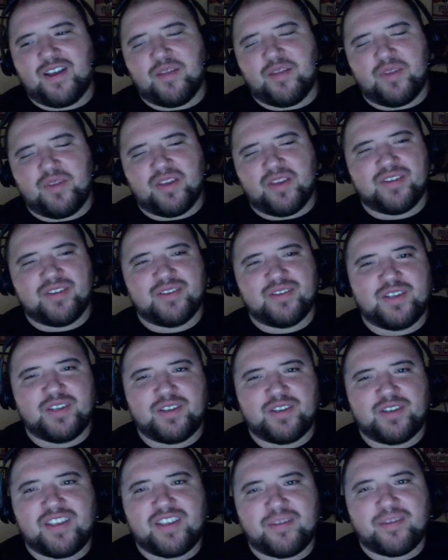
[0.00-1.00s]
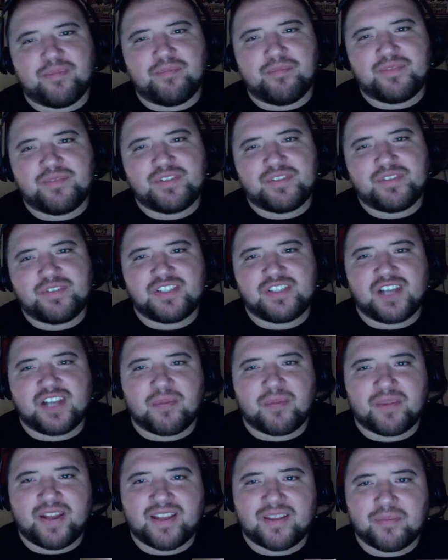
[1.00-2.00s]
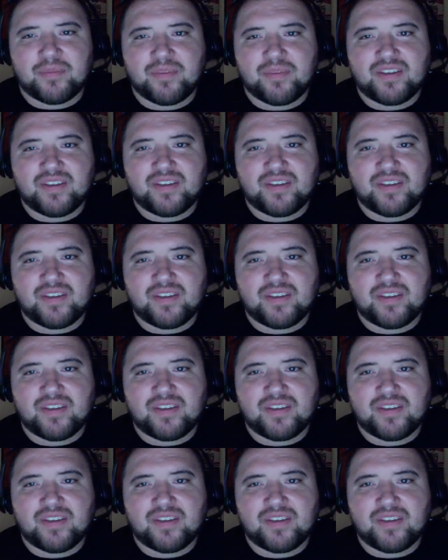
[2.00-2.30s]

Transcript: Bill. You're chomping at the bit.